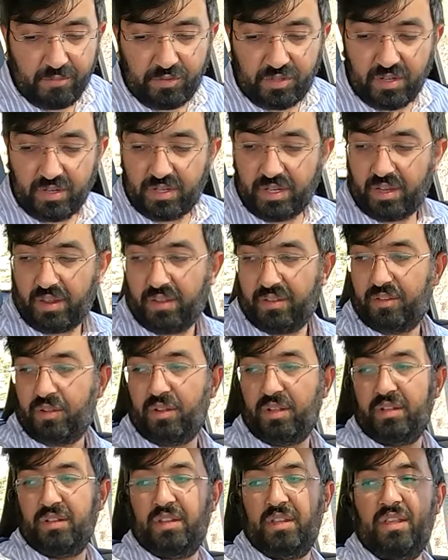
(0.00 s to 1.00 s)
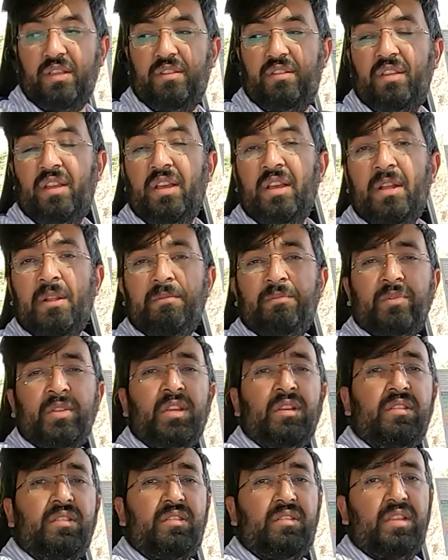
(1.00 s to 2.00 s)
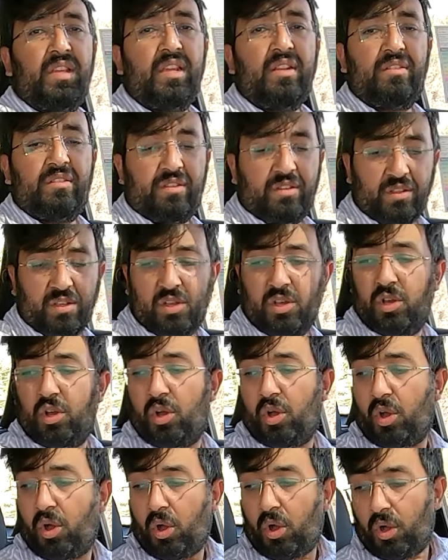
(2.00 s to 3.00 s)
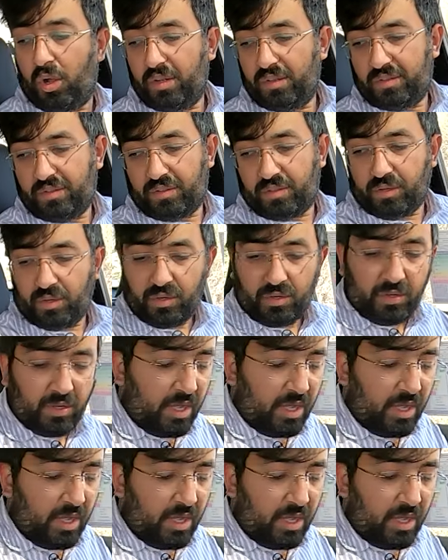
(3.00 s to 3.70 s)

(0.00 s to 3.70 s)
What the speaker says: stitching is on these seats also,